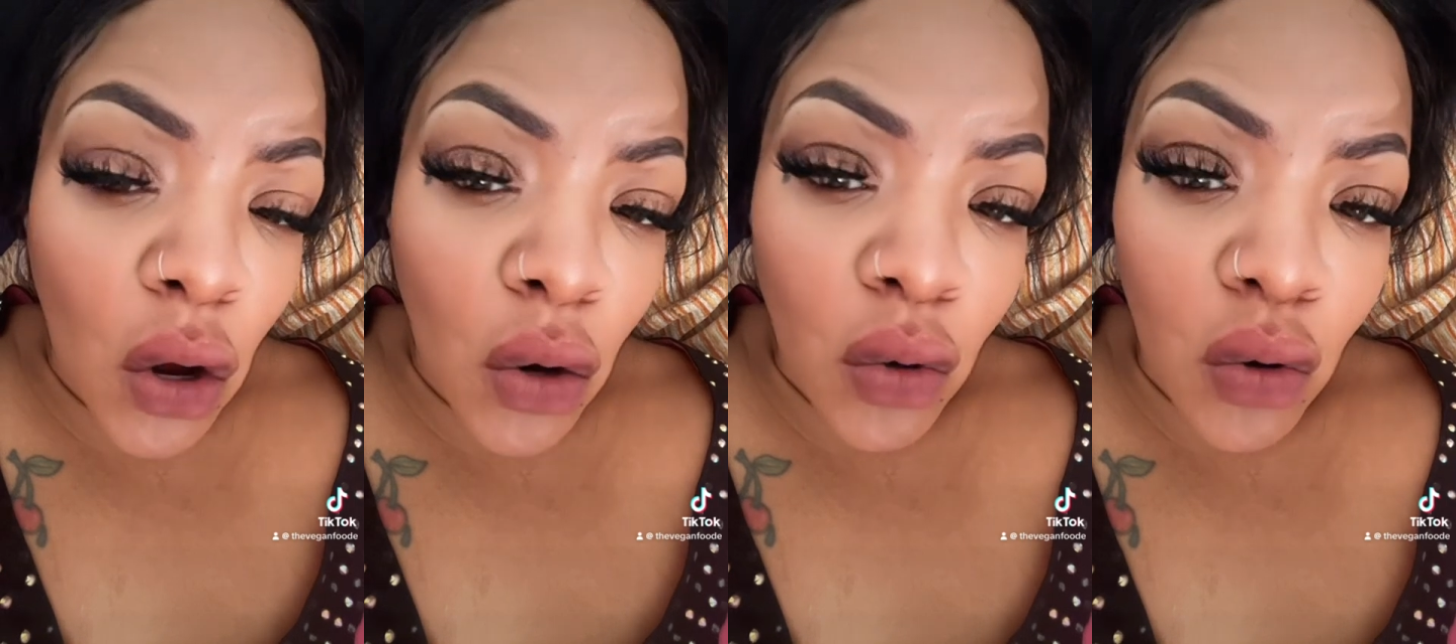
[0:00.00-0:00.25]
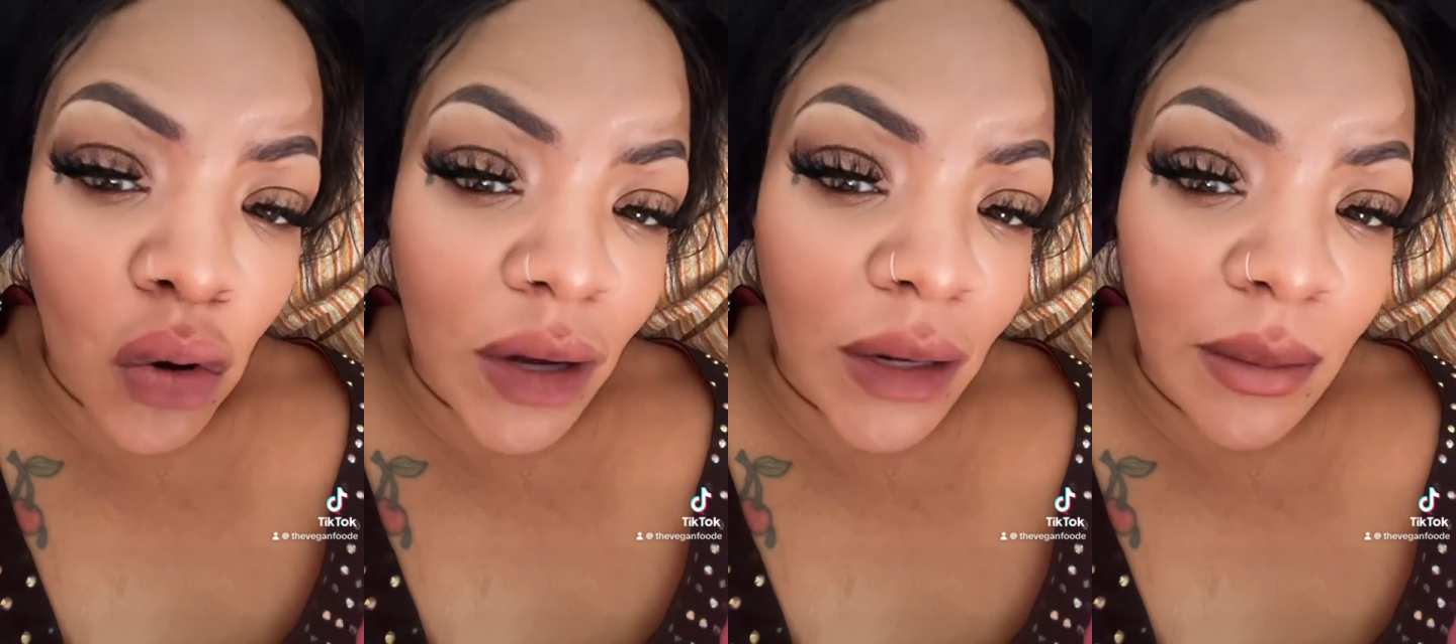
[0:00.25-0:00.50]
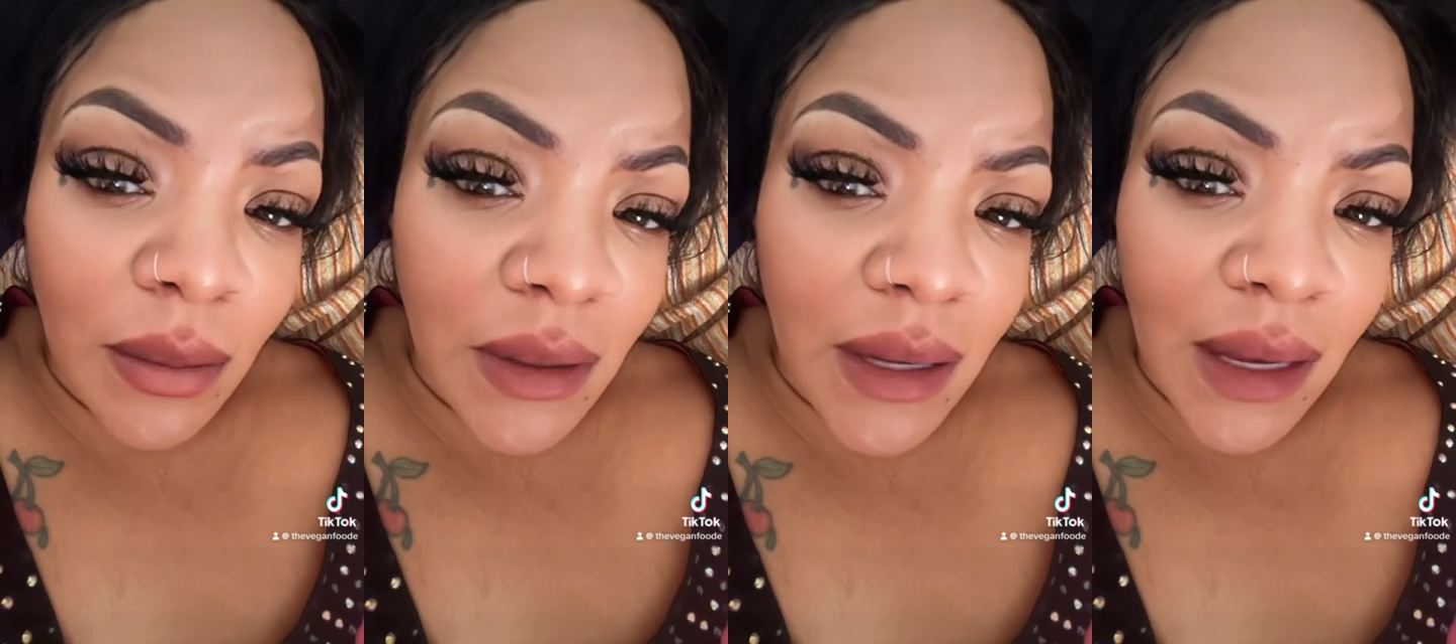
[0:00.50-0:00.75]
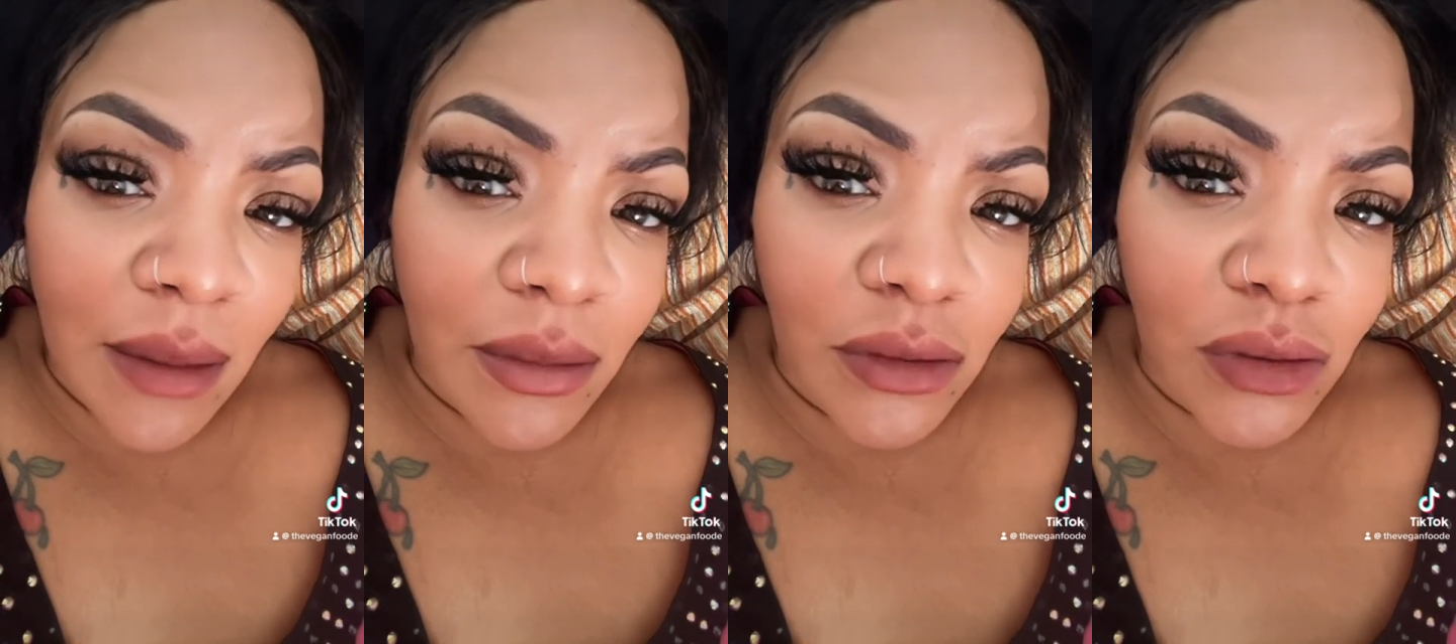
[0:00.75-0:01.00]
going to be
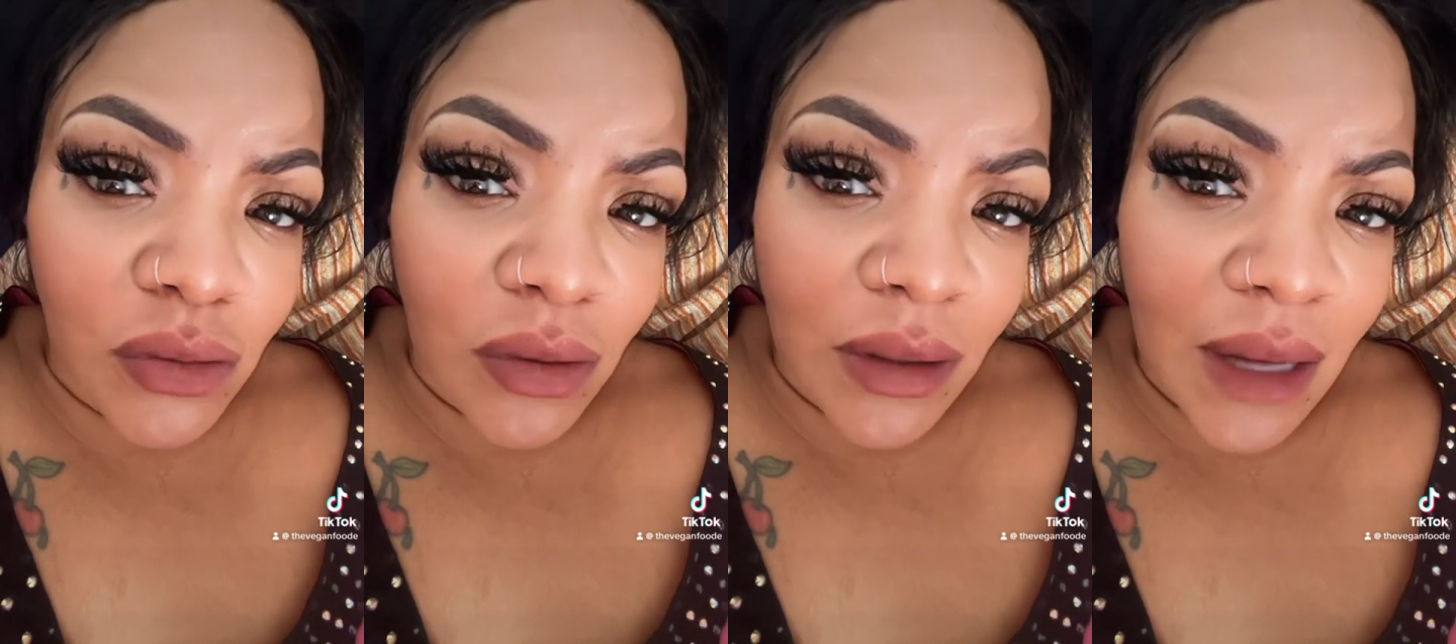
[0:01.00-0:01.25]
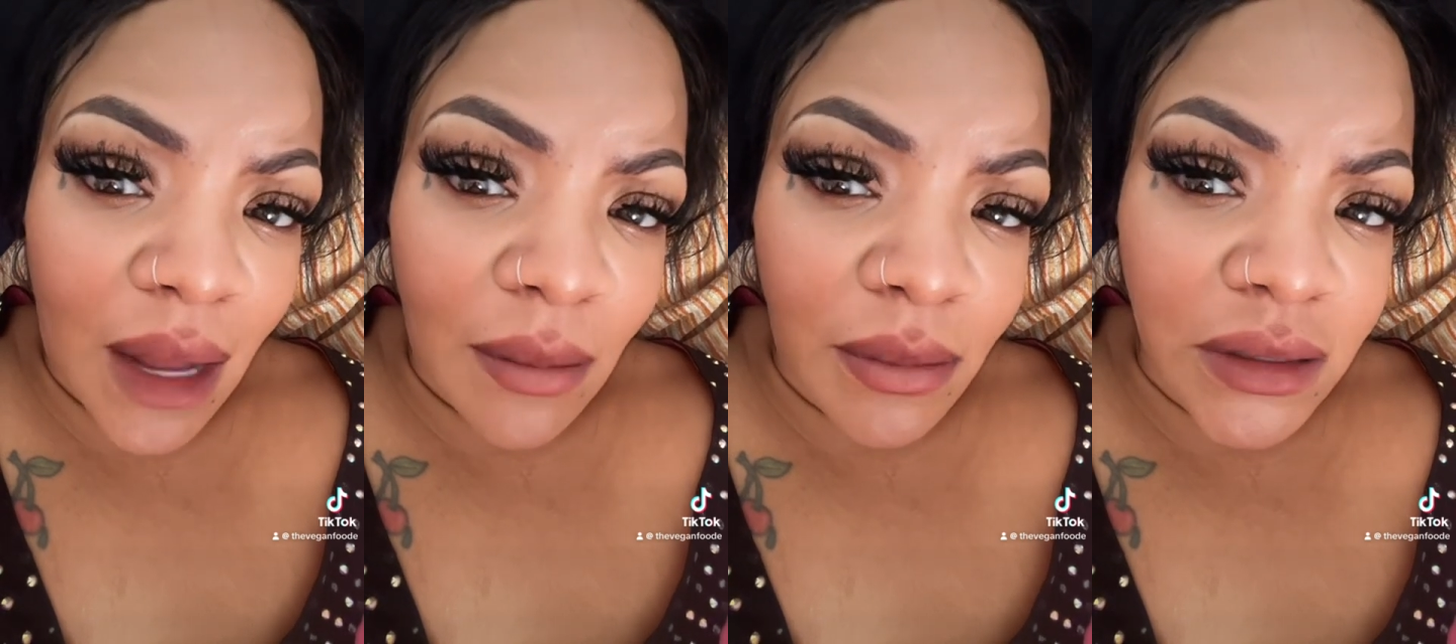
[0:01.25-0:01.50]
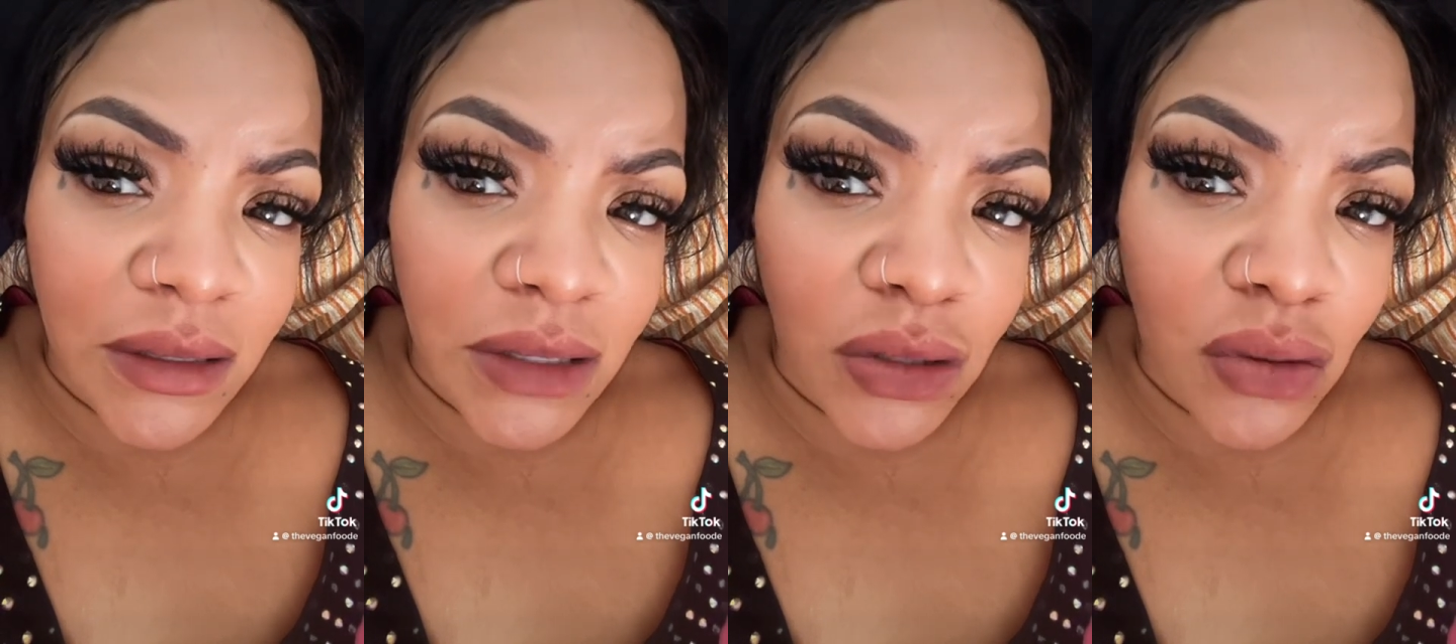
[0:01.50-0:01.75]
able to accomplish it.